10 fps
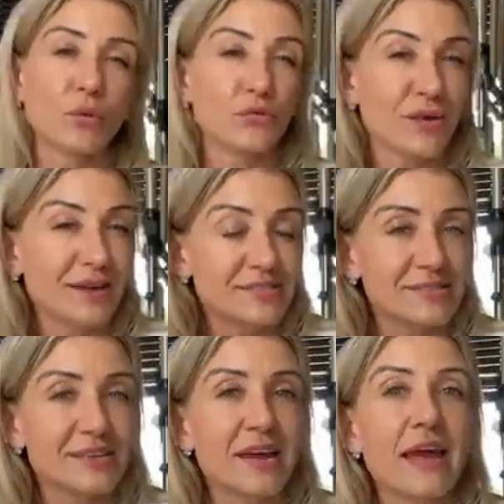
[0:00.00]
or
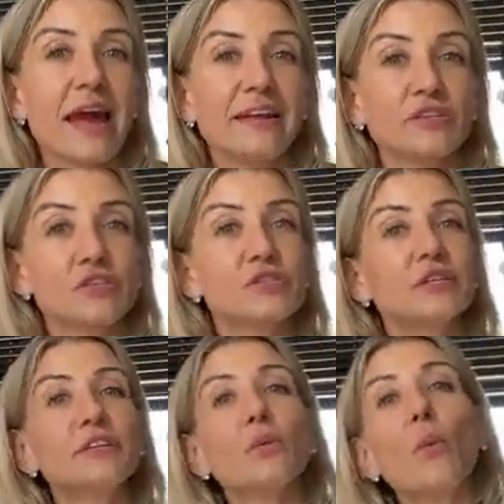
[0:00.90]
arthritis and you're
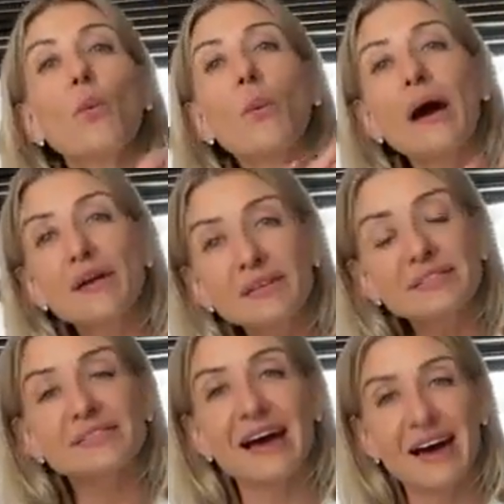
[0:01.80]
still on the well
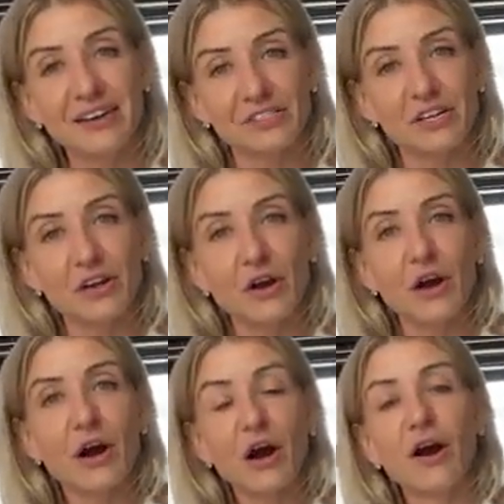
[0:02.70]
side
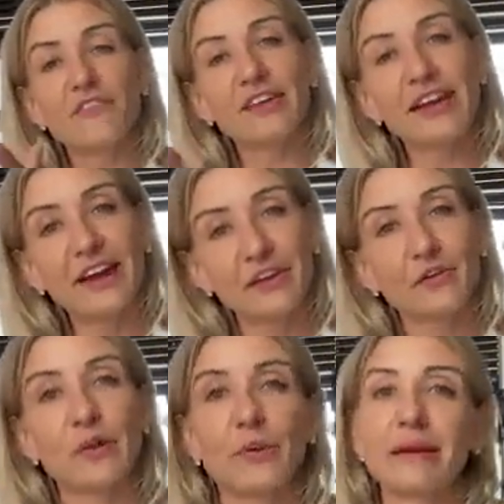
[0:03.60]
of the
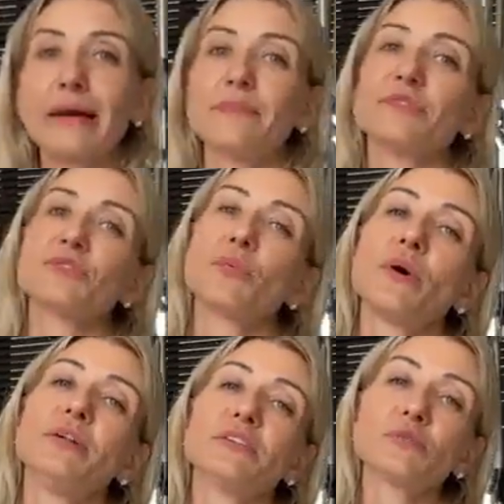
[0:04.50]
category when it comes to
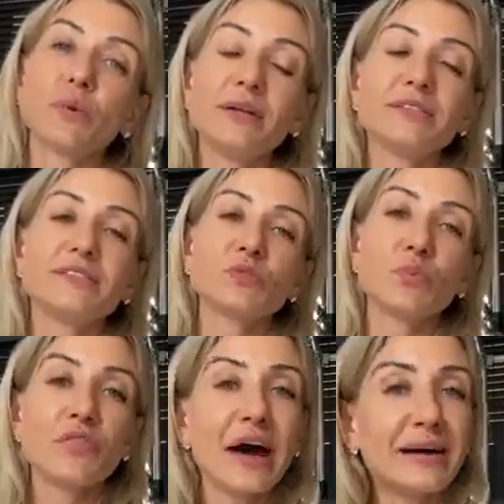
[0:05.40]
wellness, wellness is
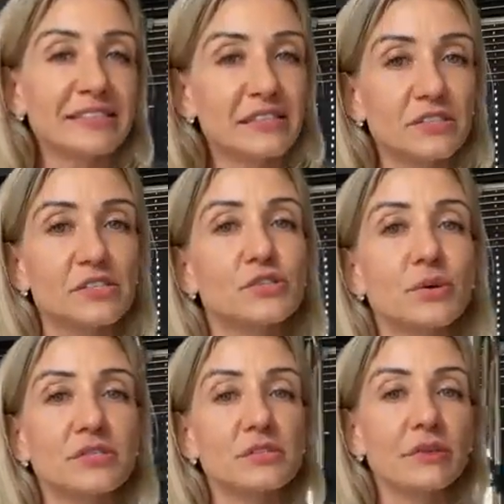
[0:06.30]
without illness.
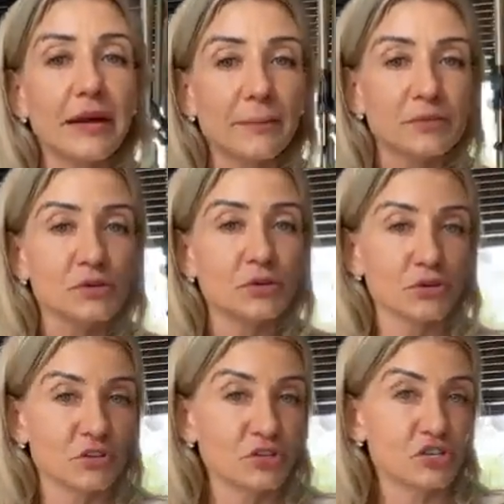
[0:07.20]
You are still able to go
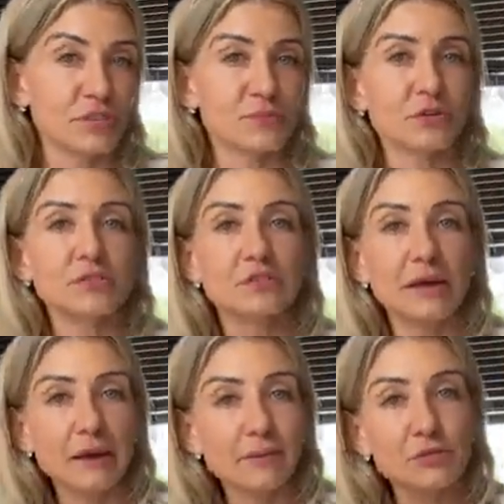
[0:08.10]
to the gym. You are
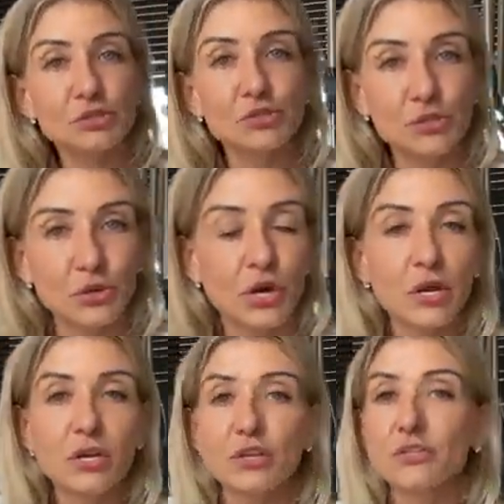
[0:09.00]
still able to do
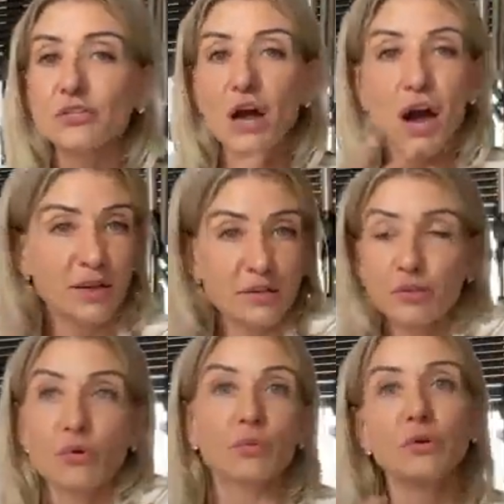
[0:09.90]

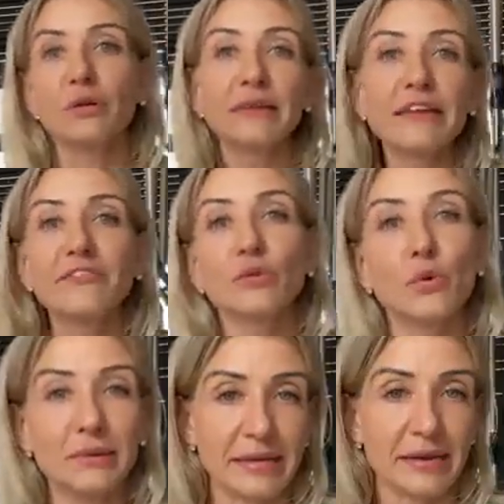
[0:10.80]
live
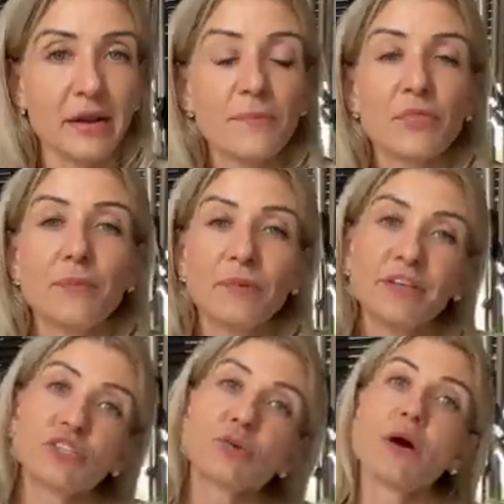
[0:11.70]
normally. The
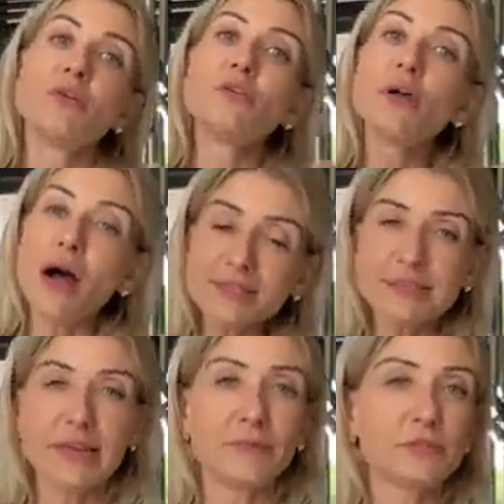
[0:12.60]
minute you are
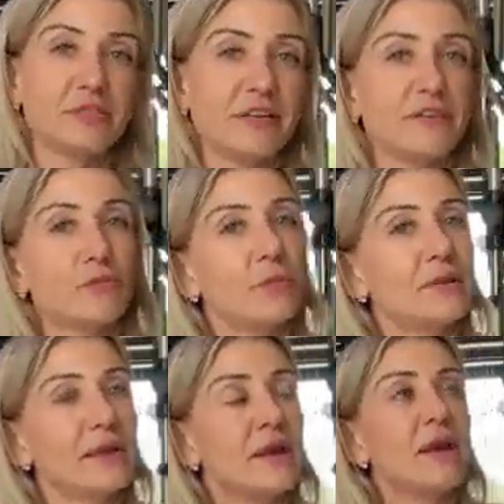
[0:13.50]
not able to live
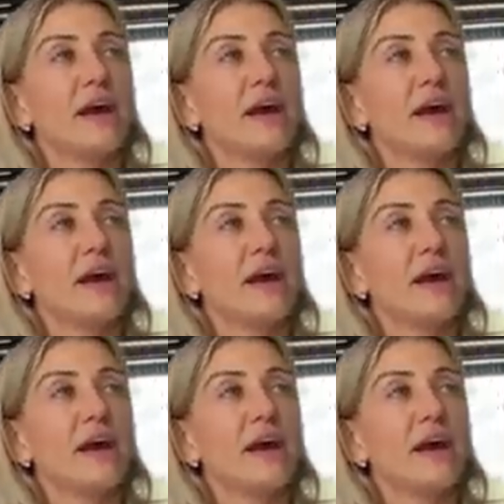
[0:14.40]
normally